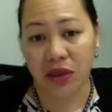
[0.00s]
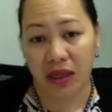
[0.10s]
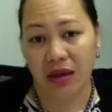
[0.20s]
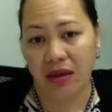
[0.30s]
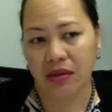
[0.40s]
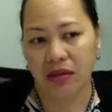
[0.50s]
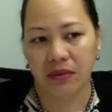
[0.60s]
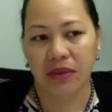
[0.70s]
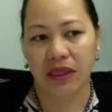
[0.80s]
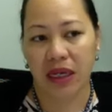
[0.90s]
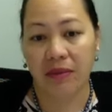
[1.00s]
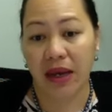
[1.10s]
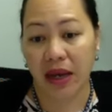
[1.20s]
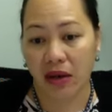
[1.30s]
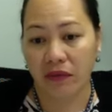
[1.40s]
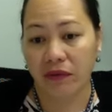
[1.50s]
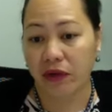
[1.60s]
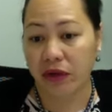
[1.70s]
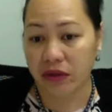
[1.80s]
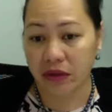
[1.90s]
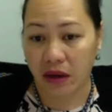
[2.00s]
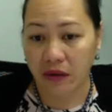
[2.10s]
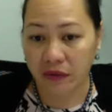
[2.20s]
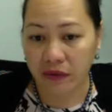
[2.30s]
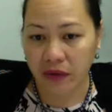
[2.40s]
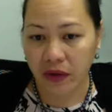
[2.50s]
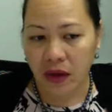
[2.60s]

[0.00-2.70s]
take some time out for yourself,